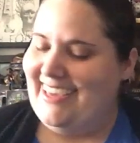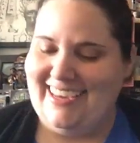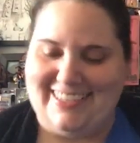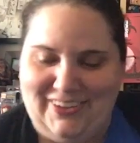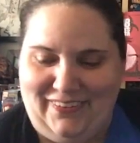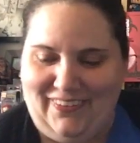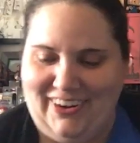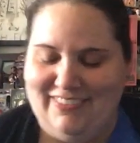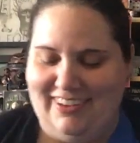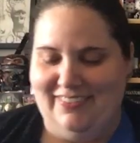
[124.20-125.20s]
he is
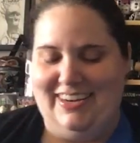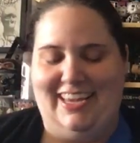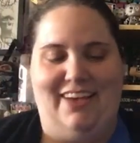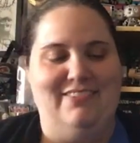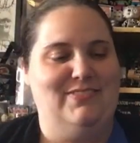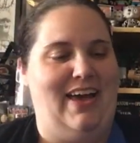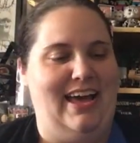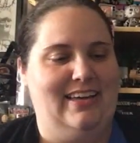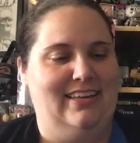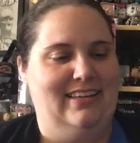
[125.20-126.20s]
horrible when he comes
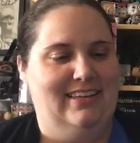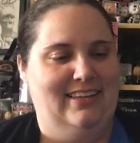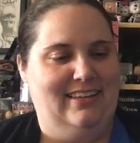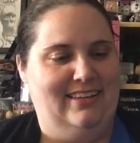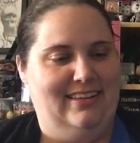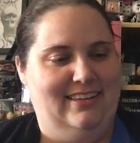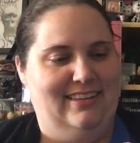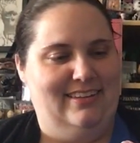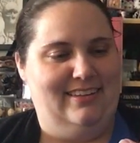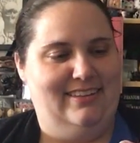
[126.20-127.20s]
back.
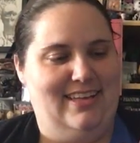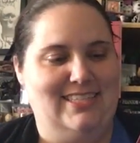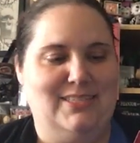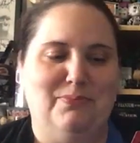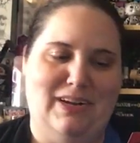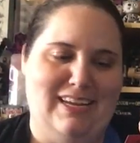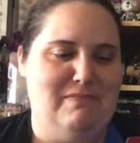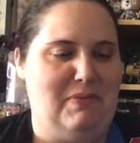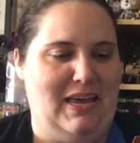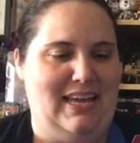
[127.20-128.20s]
That's a pretty
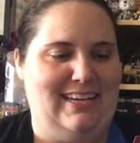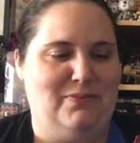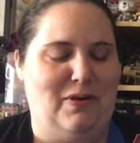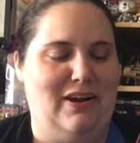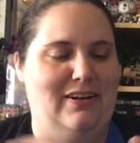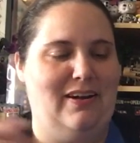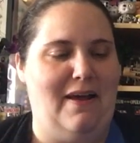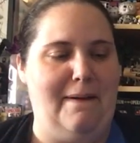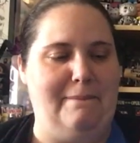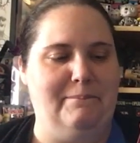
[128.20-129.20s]
good pin. He's wearing
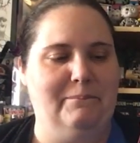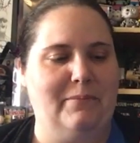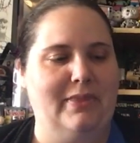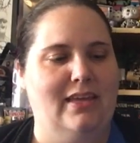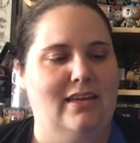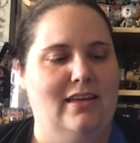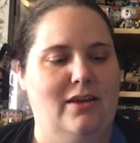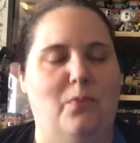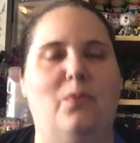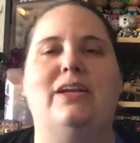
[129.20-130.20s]
um,
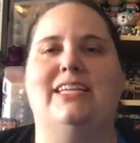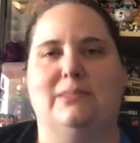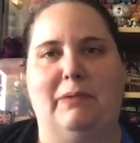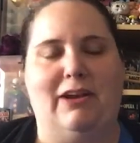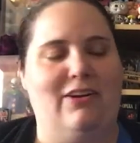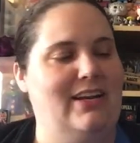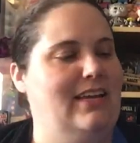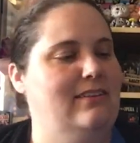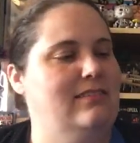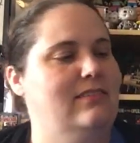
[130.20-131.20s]
what he gets buried
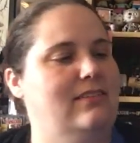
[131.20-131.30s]
in.